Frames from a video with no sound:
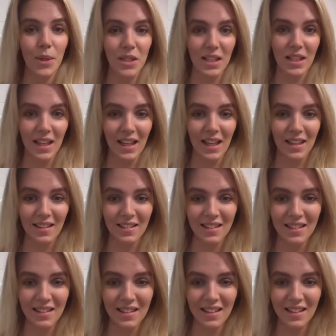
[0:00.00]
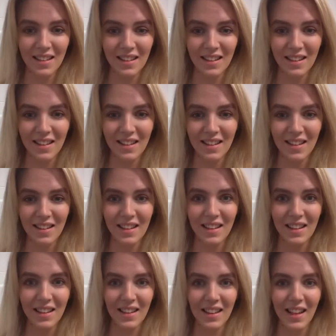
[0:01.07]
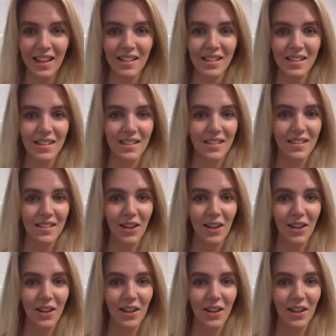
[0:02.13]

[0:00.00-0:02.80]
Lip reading: What do you think? Yes?